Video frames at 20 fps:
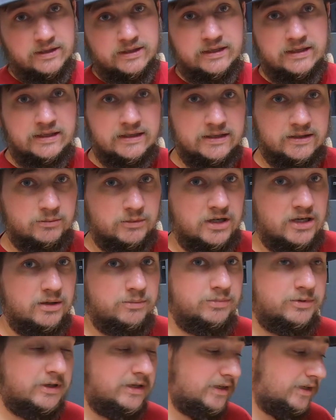heat them
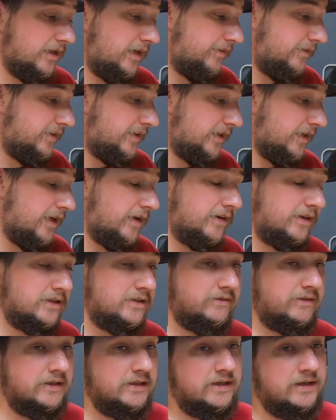up, get everything
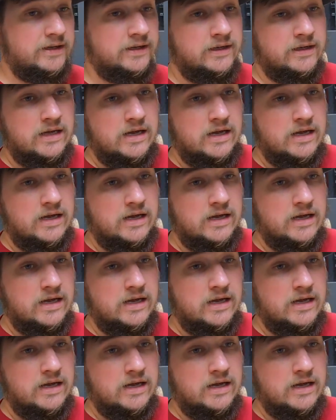activated,